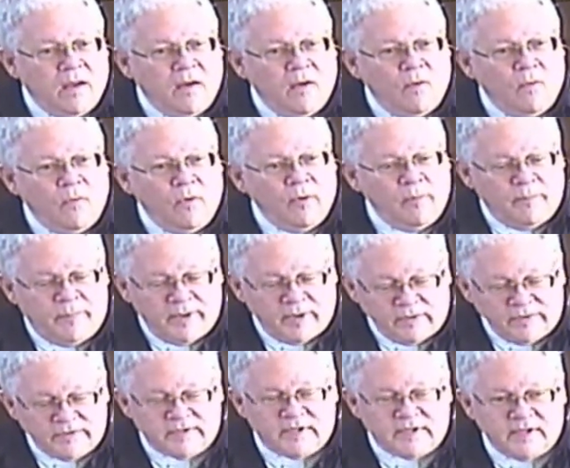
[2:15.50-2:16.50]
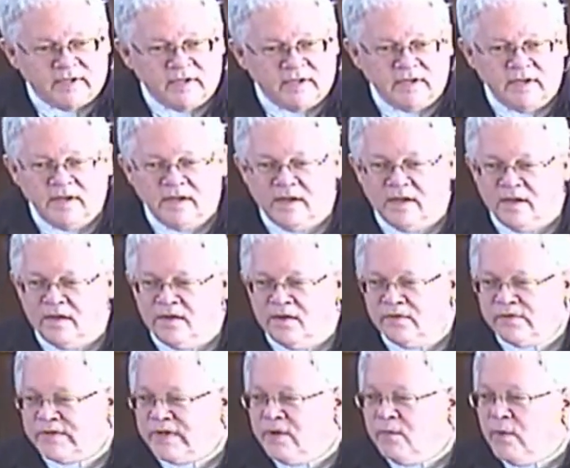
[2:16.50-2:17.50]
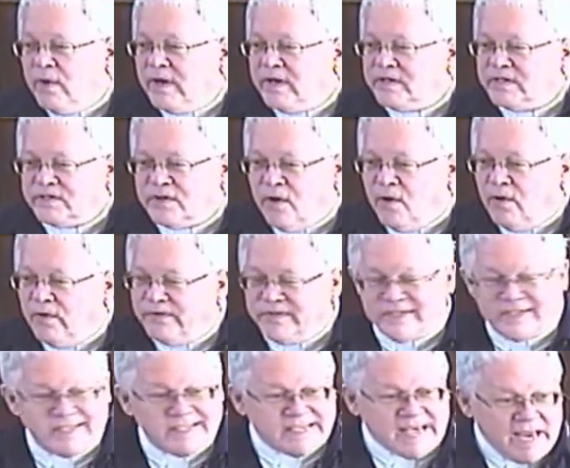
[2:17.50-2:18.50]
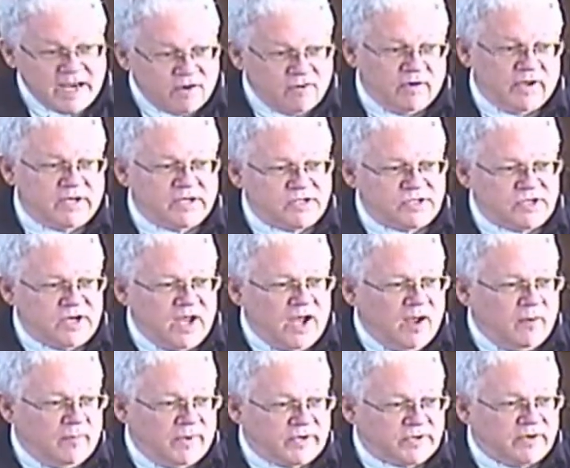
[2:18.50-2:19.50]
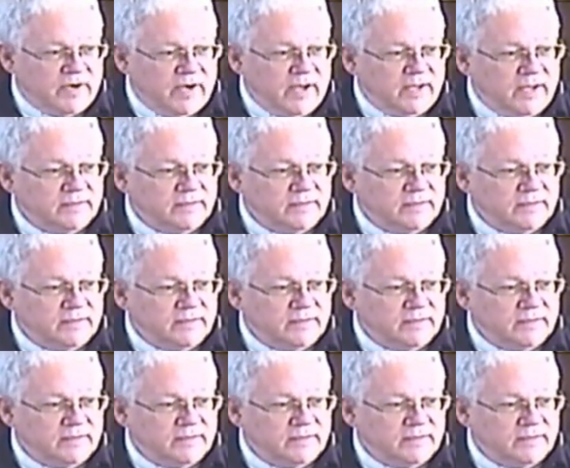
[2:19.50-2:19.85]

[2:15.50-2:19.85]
were built using what is called sacred geometry.